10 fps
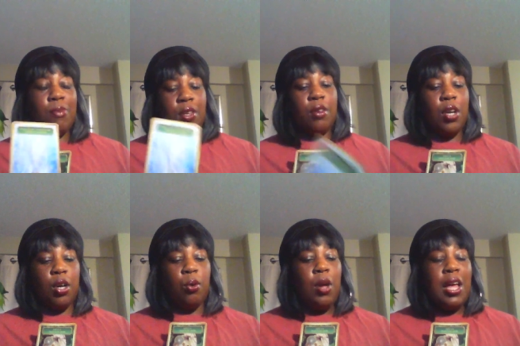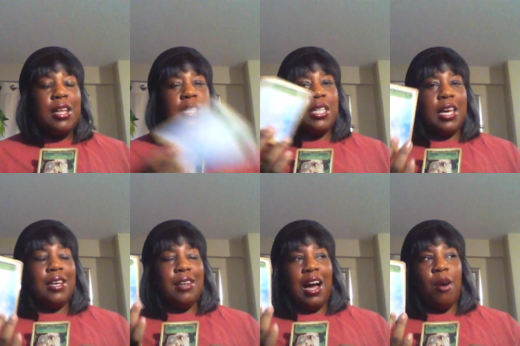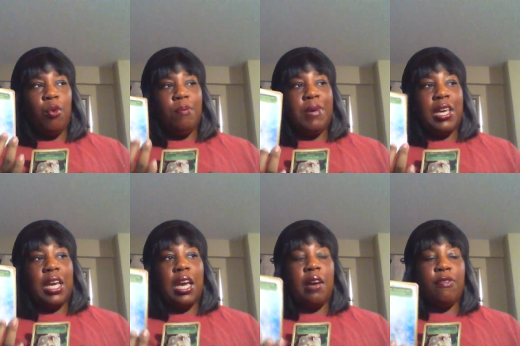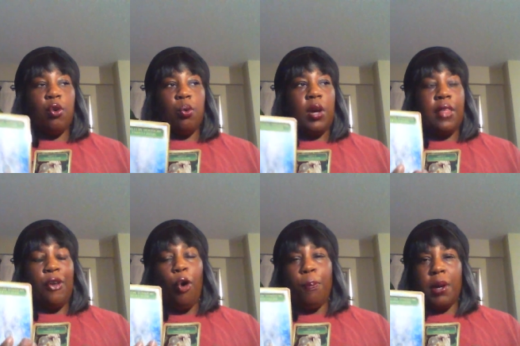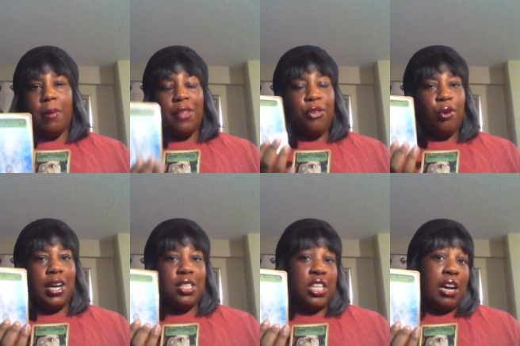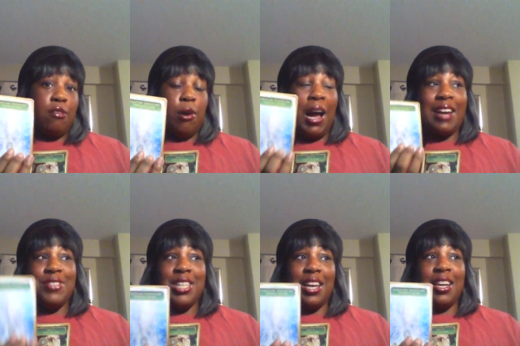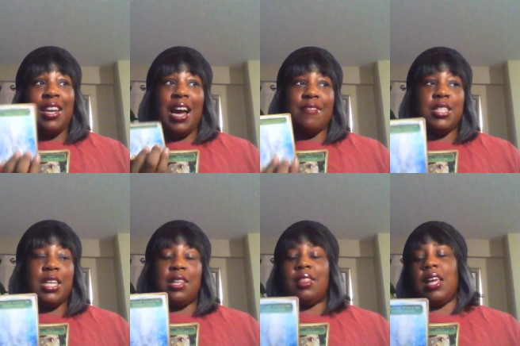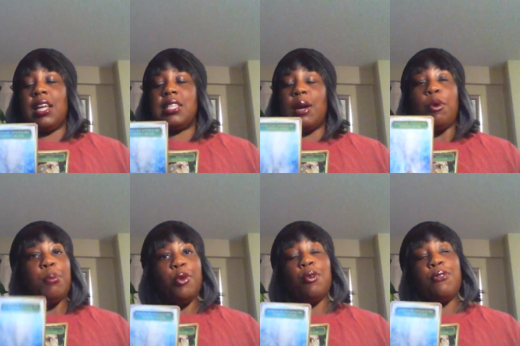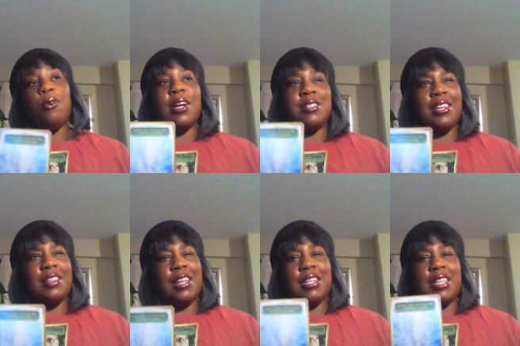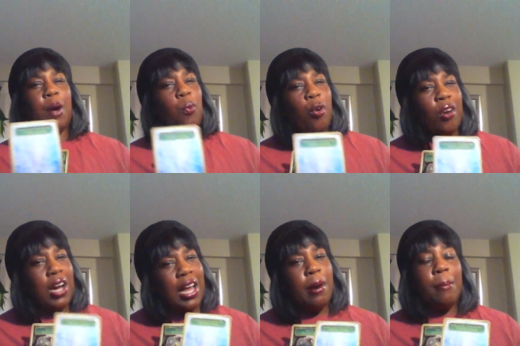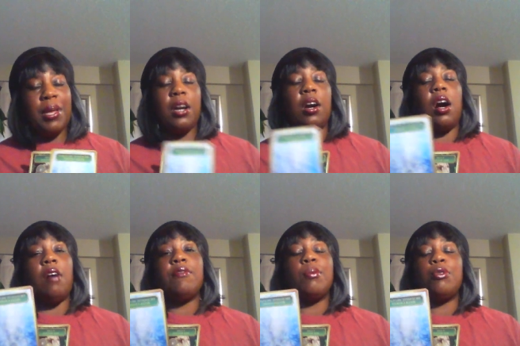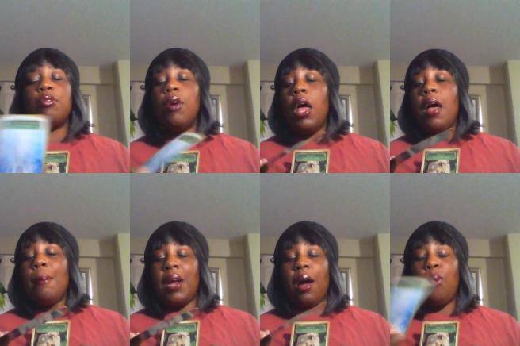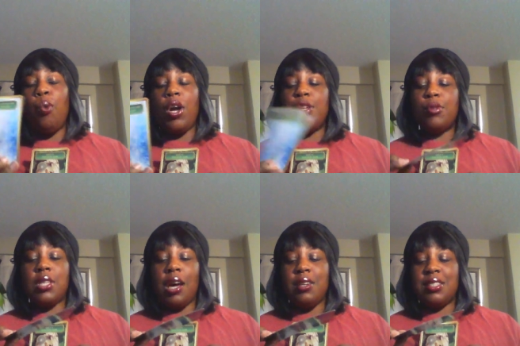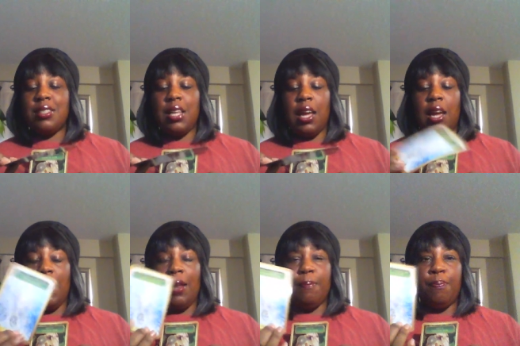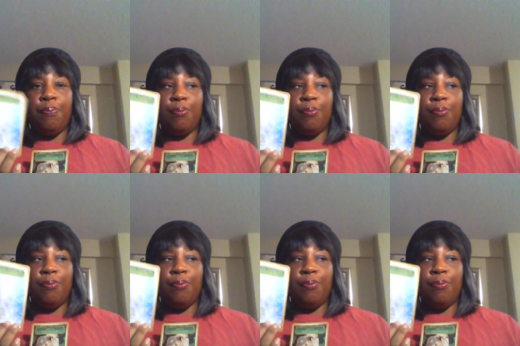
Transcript: you know, then I would be careful with opening my third eye chakra. I've done it. I've seen things that were beautiful. I've seen things that were kind of a bit uncomfortable. But I want you to understand